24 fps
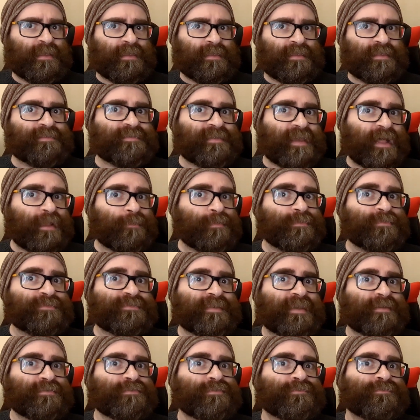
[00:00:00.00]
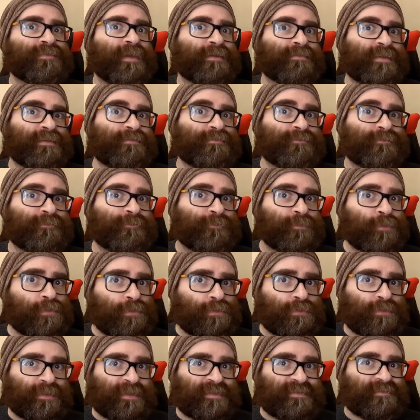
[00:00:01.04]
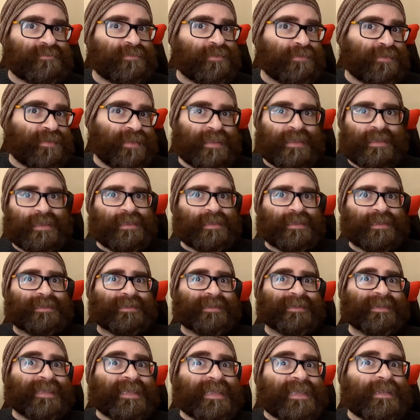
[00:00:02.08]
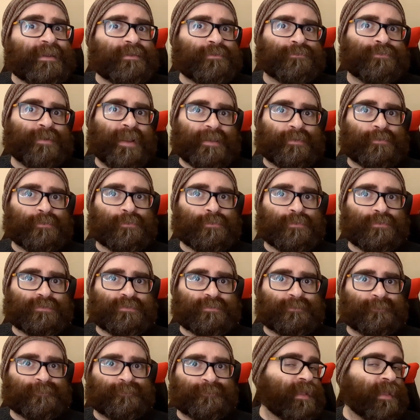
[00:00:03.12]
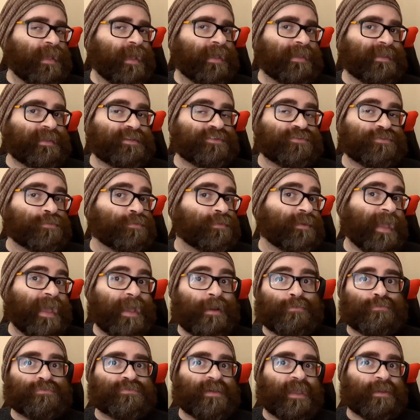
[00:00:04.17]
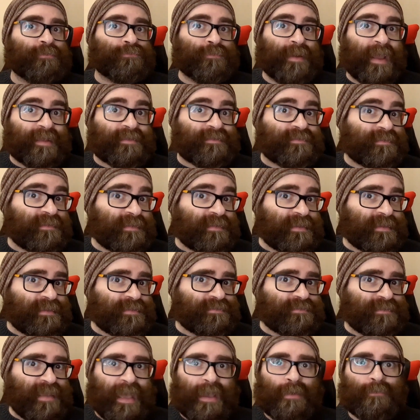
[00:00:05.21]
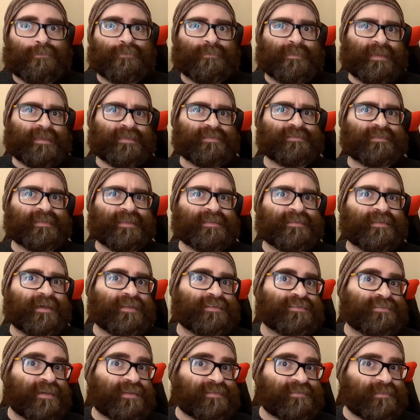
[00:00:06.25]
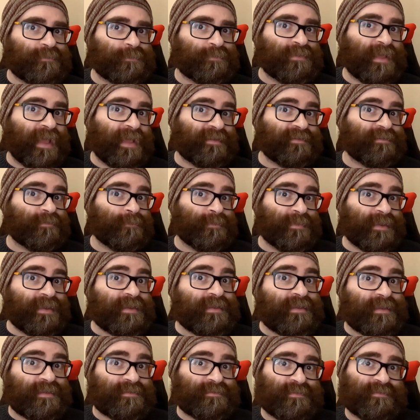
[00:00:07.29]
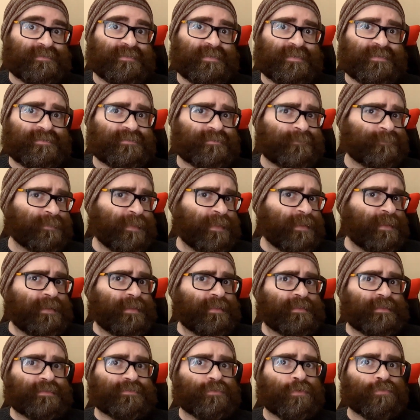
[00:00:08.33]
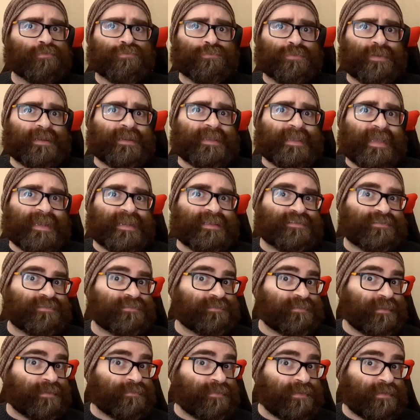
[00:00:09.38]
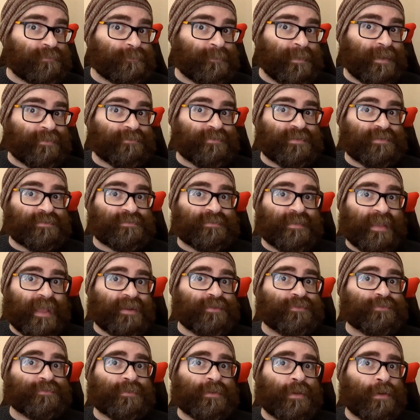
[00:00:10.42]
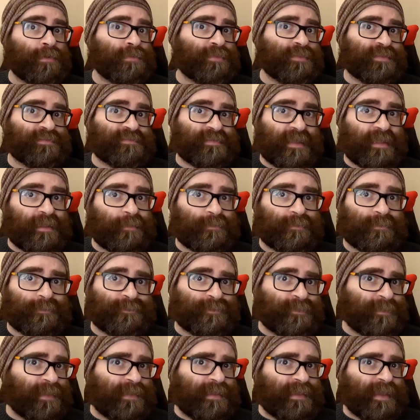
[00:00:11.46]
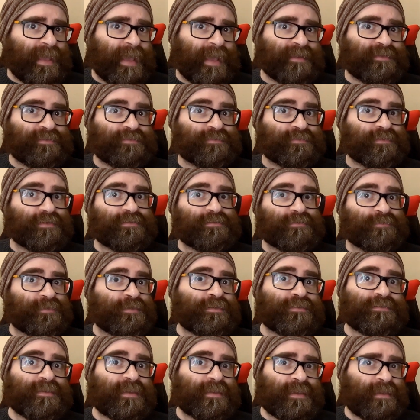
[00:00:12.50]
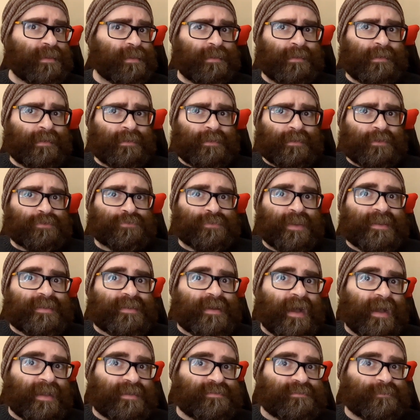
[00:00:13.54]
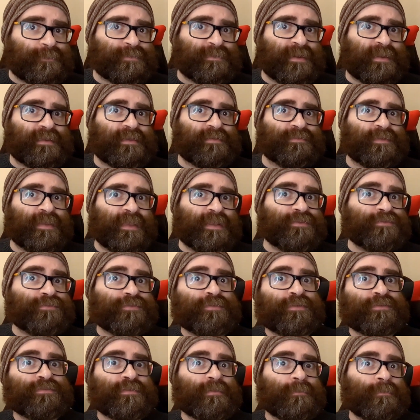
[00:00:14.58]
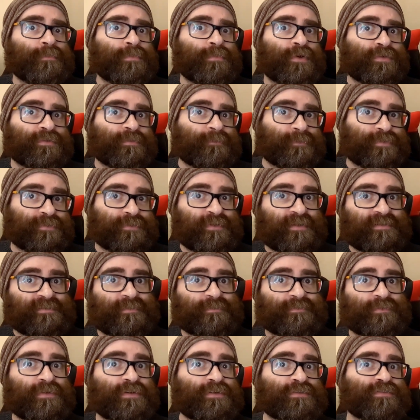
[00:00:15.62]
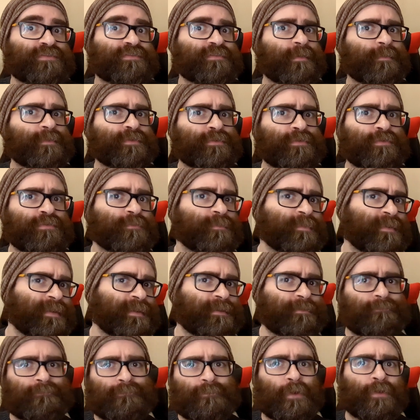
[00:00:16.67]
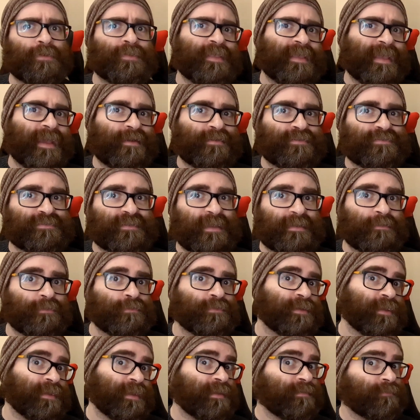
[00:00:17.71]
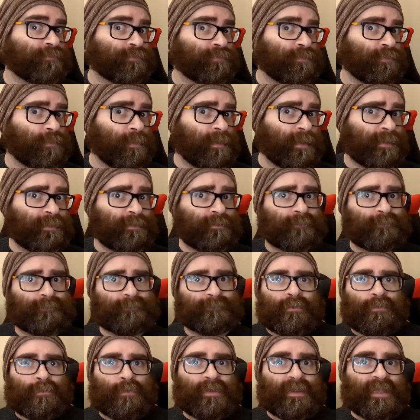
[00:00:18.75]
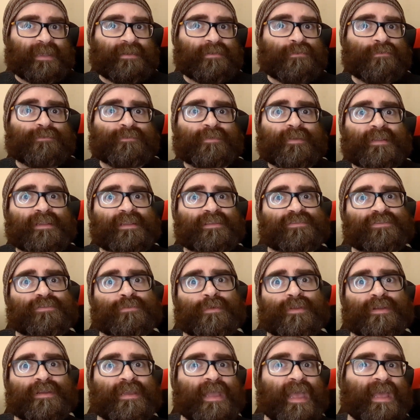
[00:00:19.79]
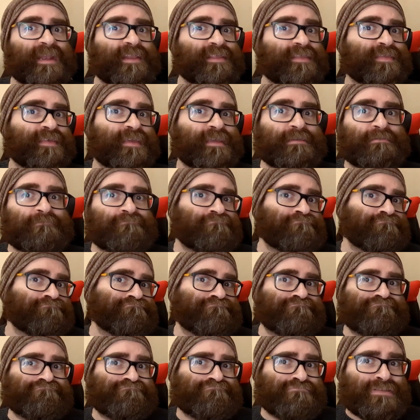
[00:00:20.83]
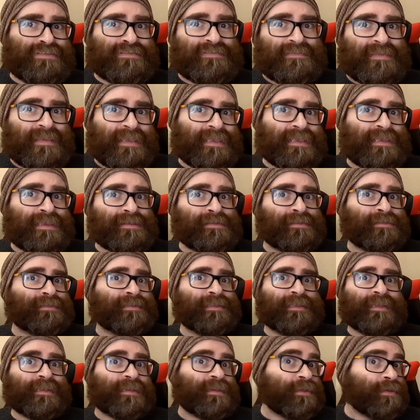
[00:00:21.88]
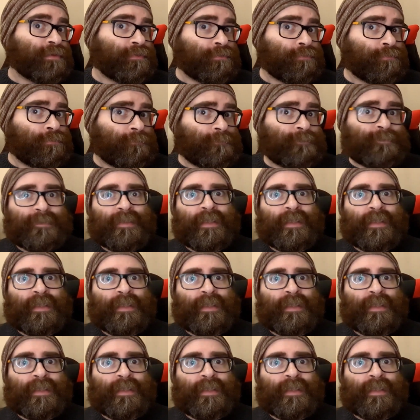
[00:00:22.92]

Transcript: This album sounds very full, it's a very clean record. I enjoy how direct it is, how easily digestible and immediate it is. There's not really any serious barriers to entry on this album, and as such it feels like a great icebreaker for introducing modern progressive rock to someone who's been on the outside looking in for a while. While I don't feel it's doing anything particularly new,